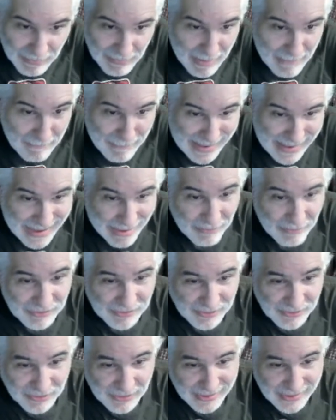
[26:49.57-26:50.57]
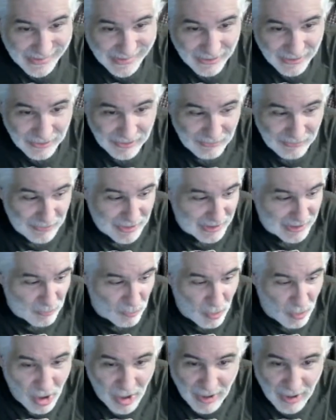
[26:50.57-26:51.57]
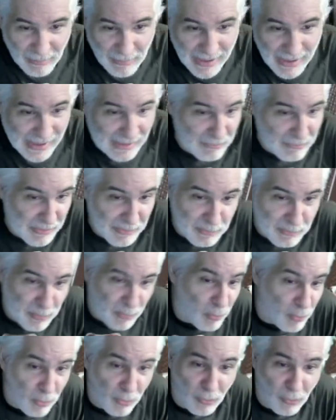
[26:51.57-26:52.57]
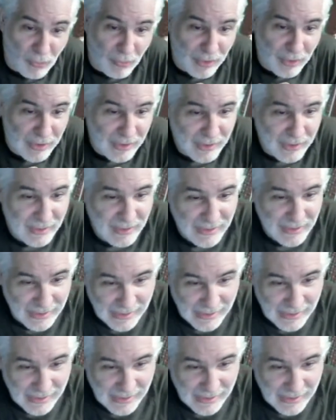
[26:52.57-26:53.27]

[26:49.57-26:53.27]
my back was hurting. I couldn't really walk him, and he would pull. He